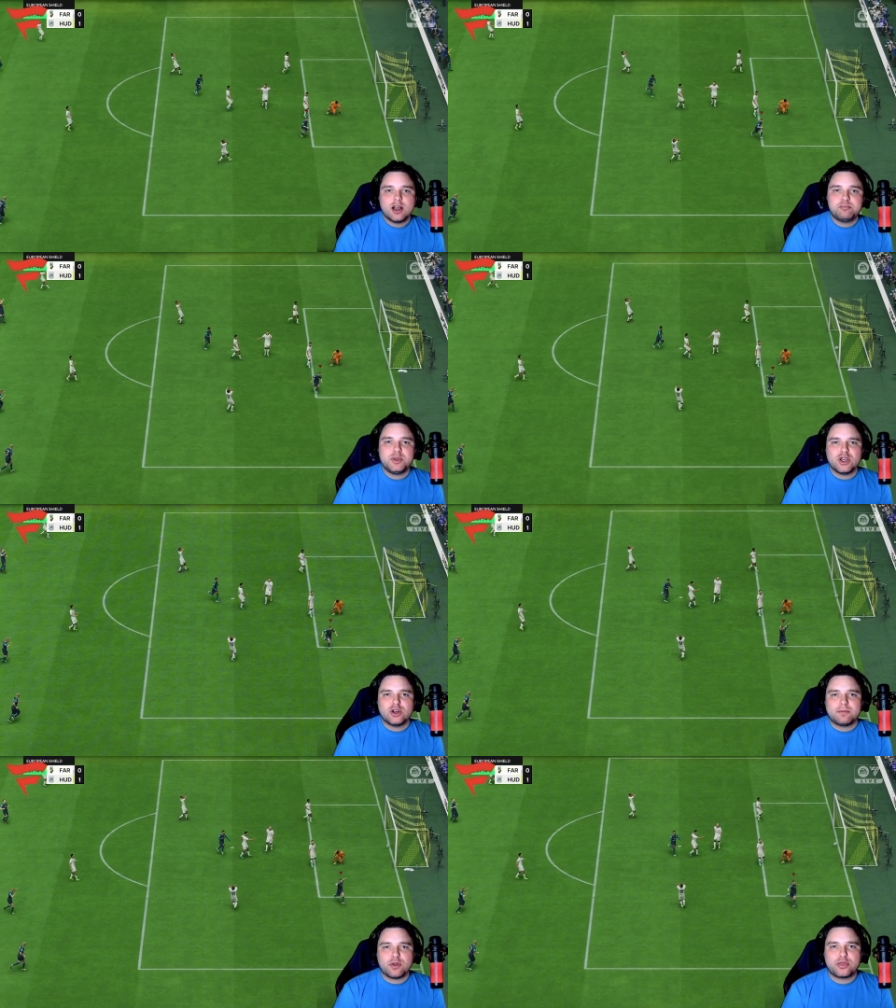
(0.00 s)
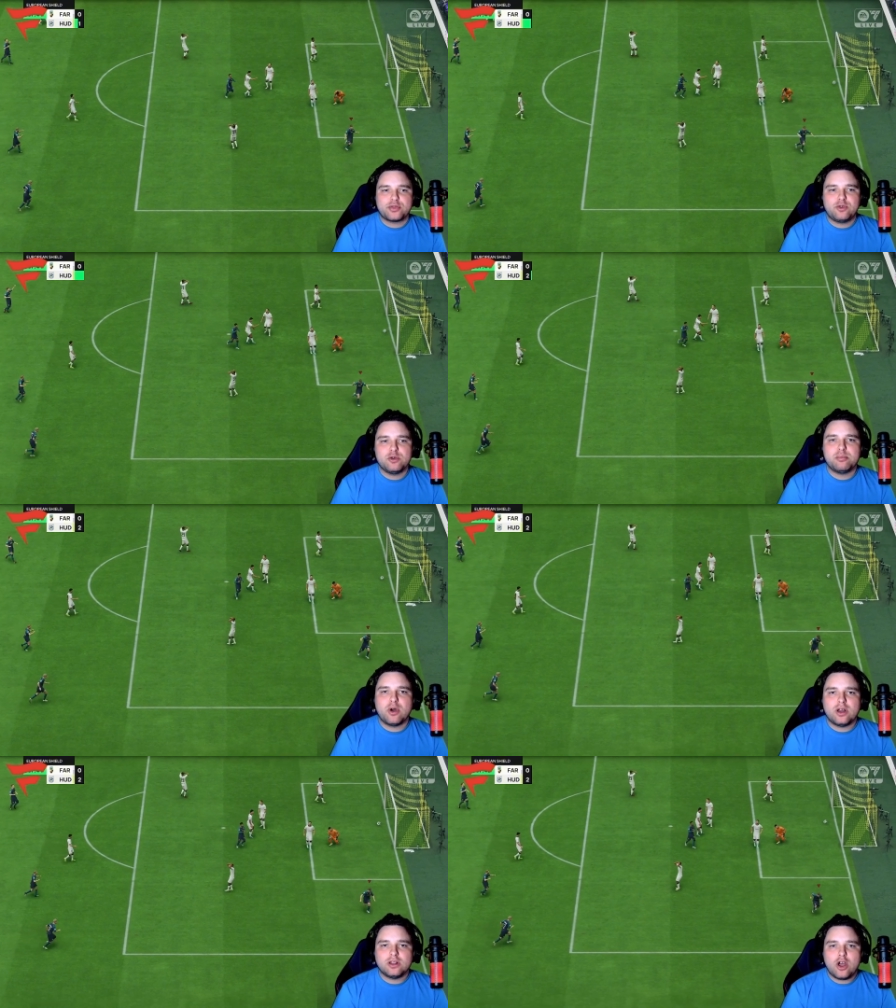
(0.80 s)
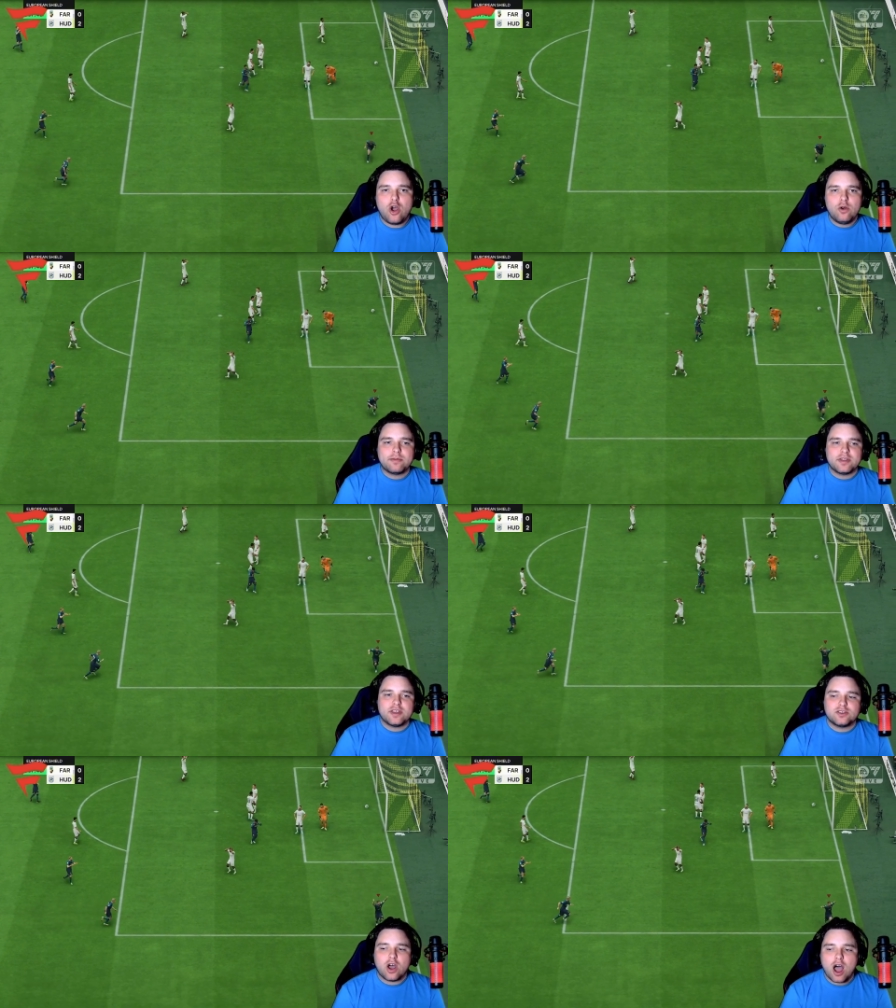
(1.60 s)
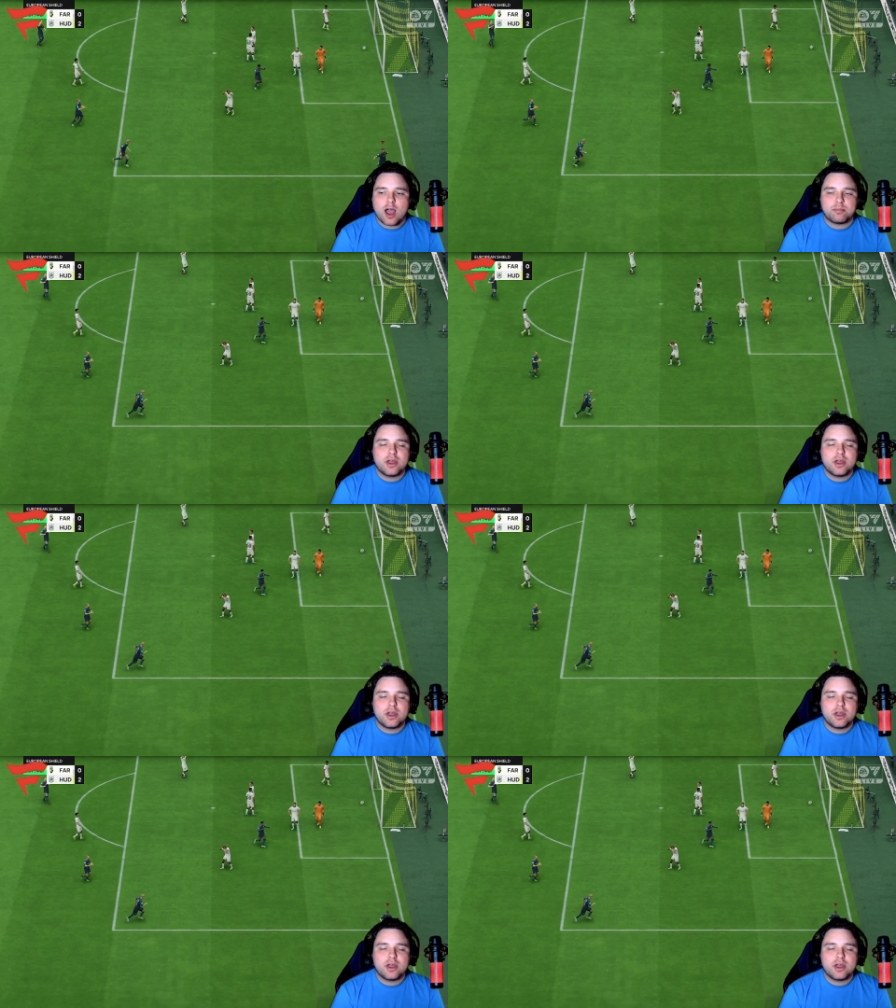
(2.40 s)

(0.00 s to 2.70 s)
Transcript: Beautiful through ball over the top